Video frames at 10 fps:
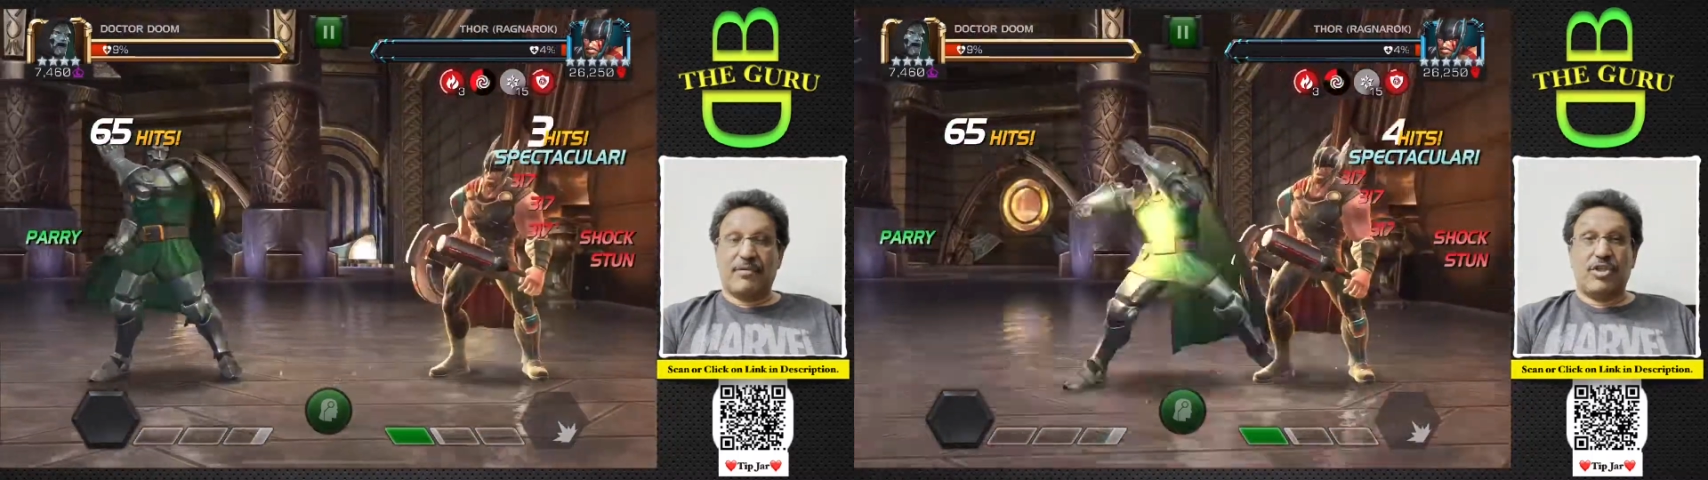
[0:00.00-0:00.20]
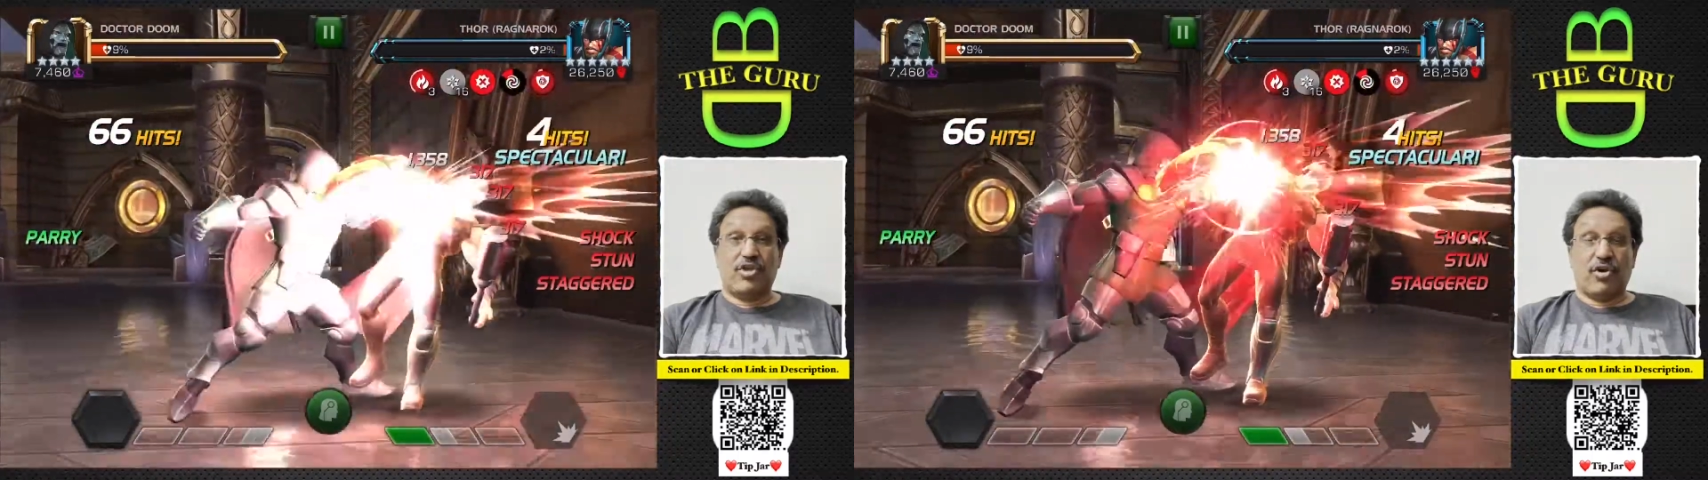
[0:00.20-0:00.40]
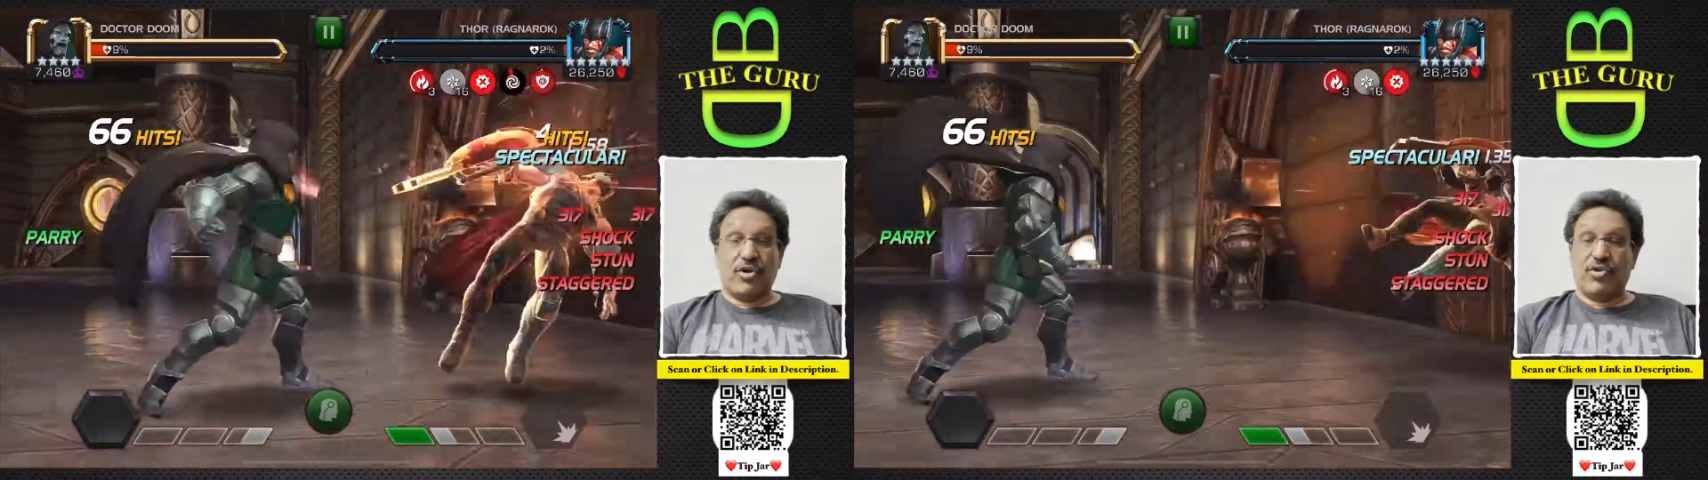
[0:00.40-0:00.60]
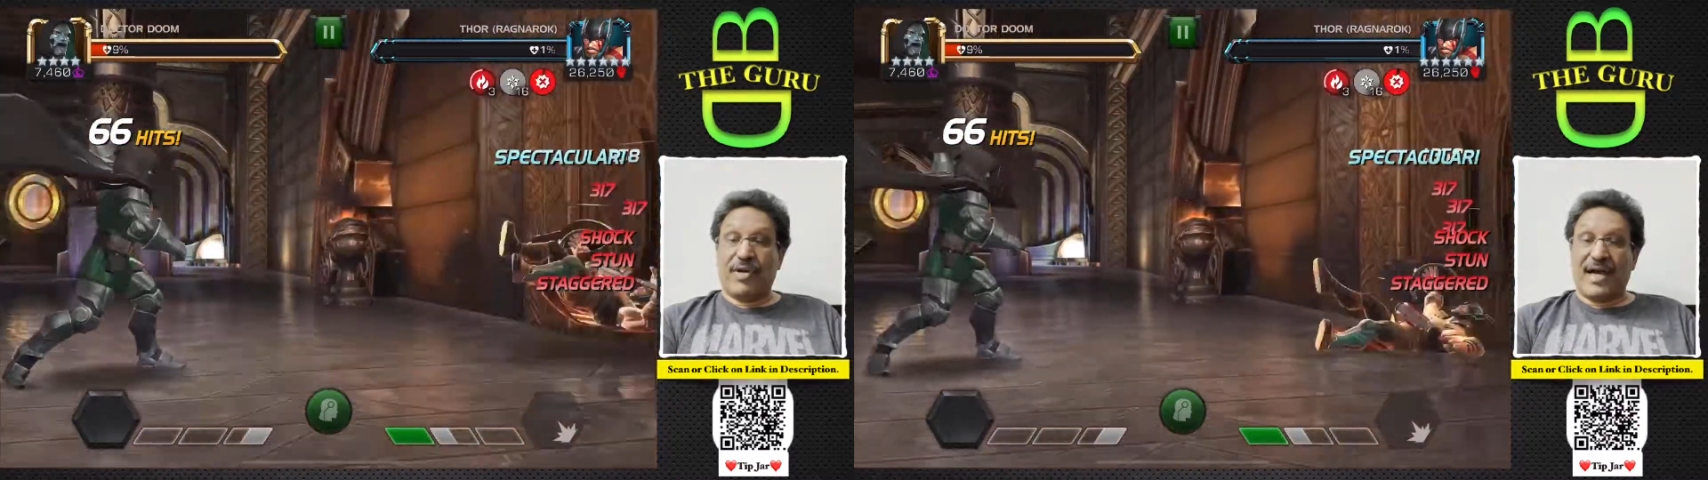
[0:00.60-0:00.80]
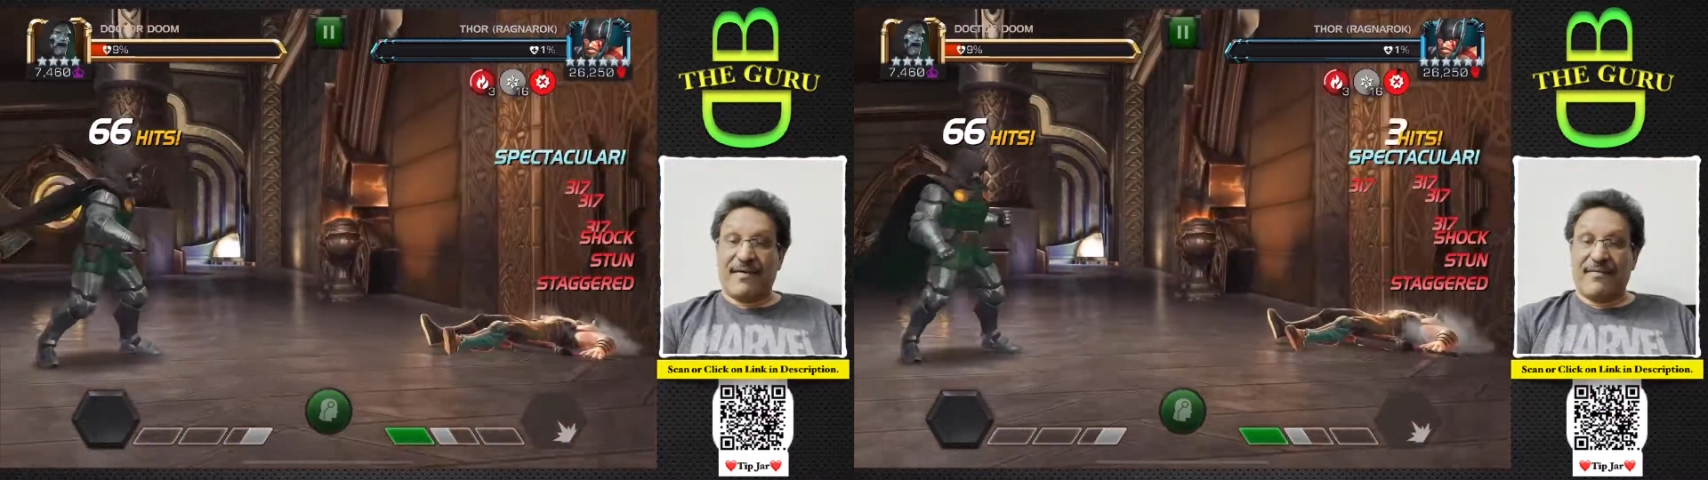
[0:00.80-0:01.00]
sure you
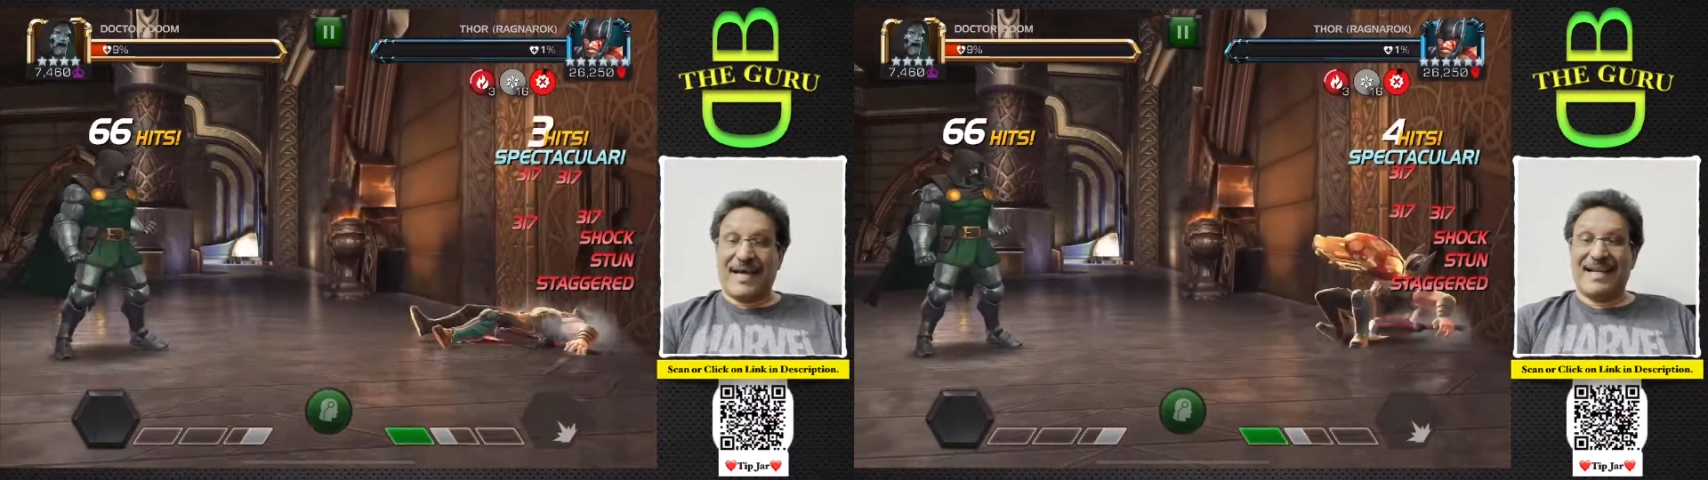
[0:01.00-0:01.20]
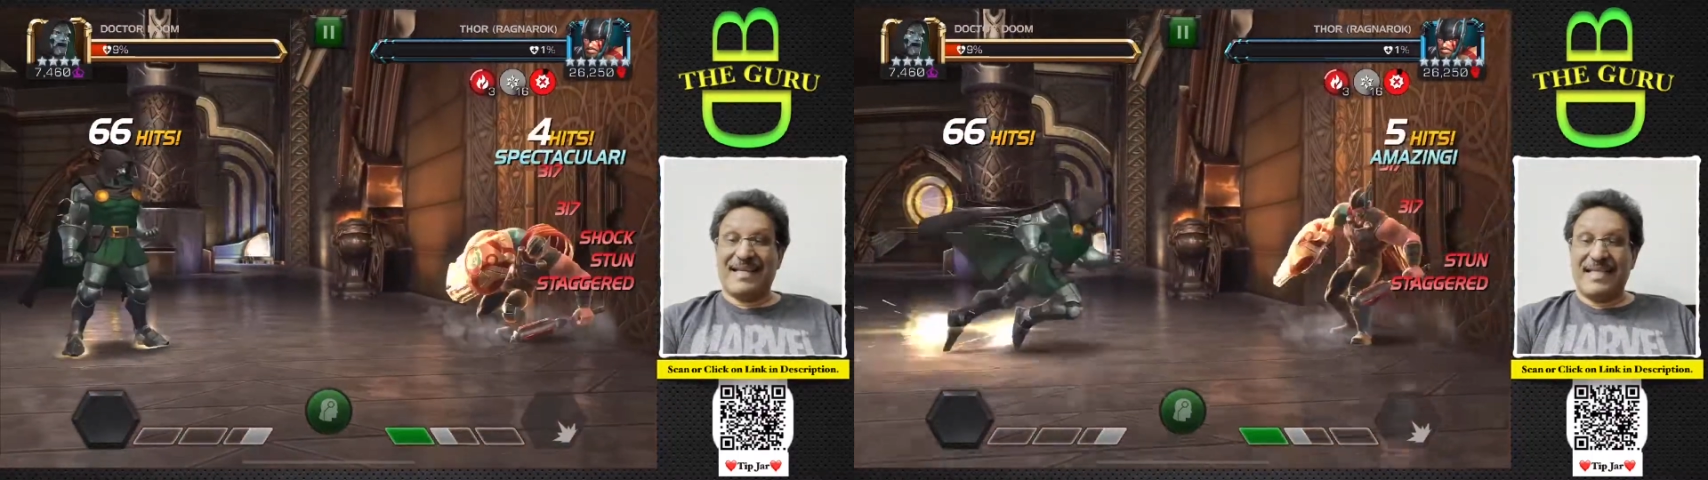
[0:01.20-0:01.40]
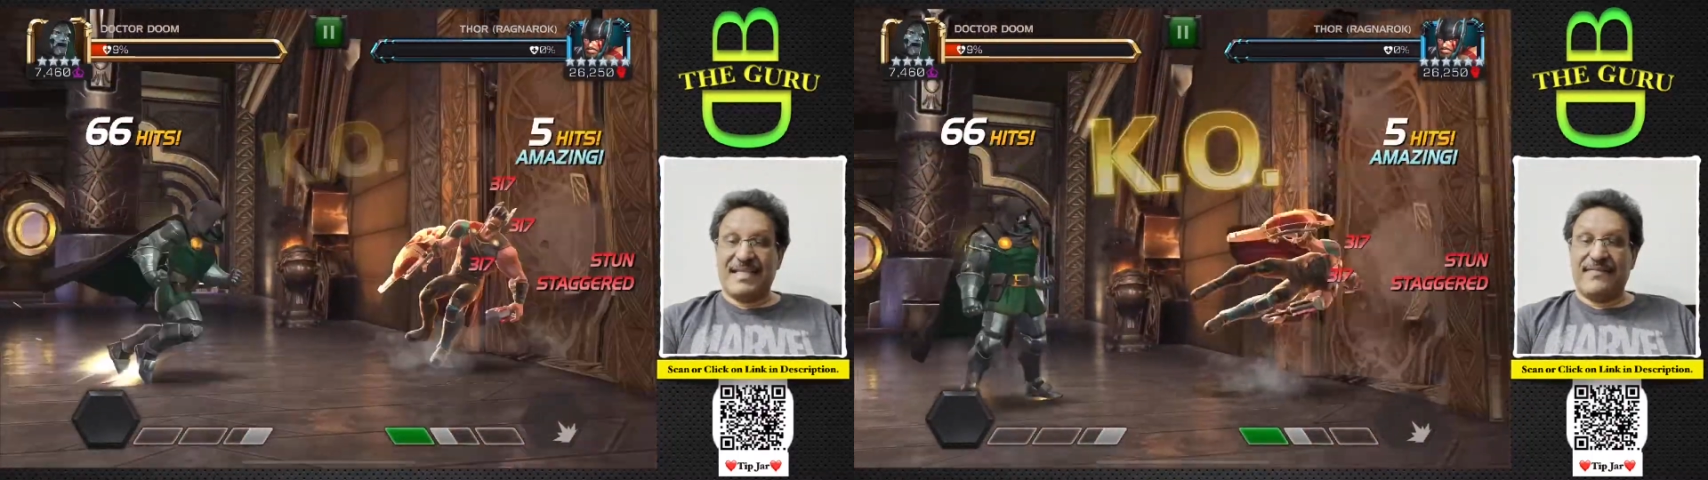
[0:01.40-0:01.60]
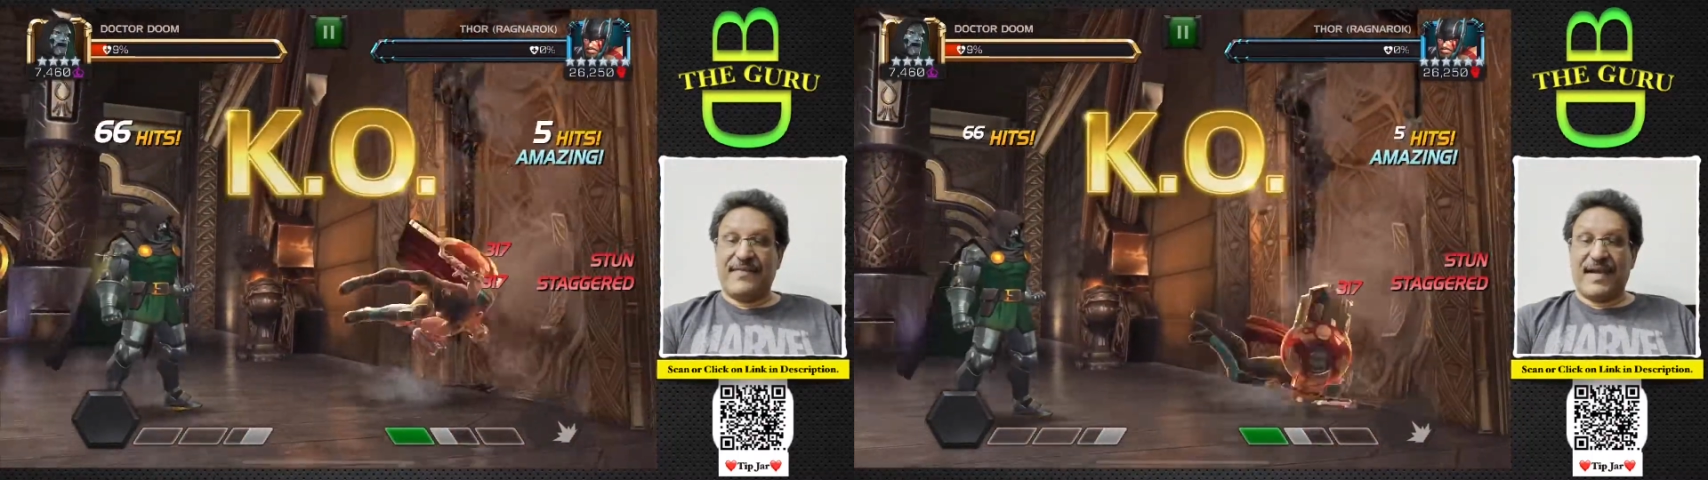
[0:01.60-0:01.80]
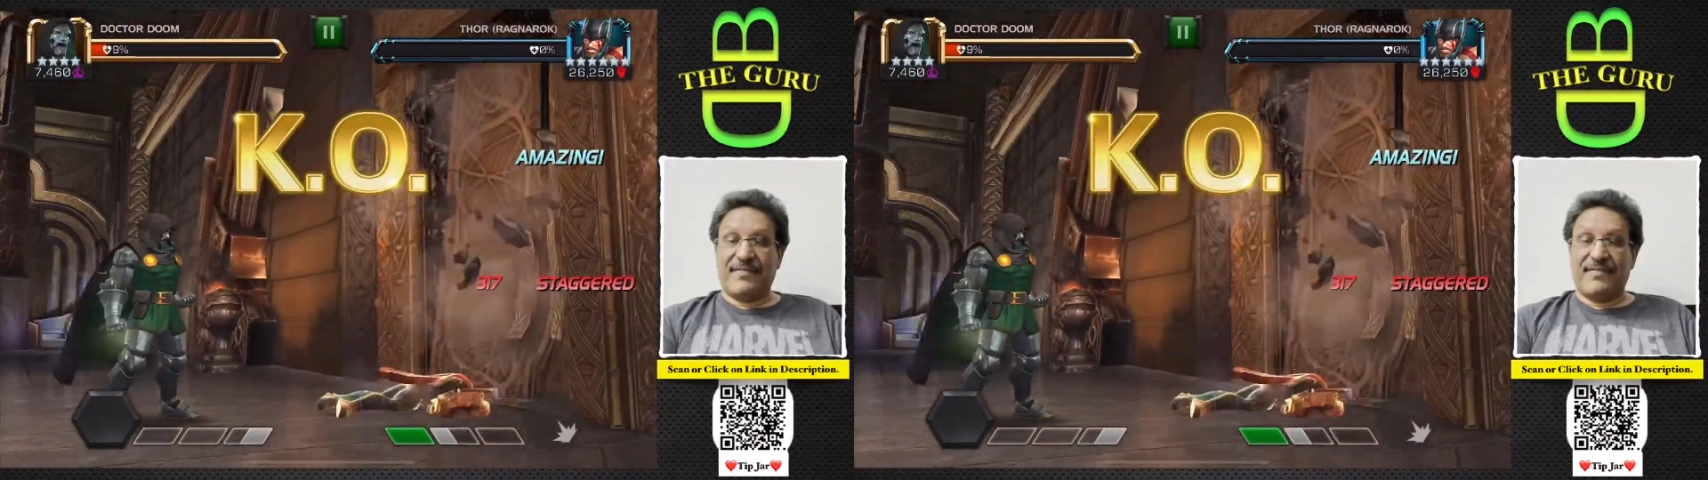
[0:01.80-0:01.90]
have at least 5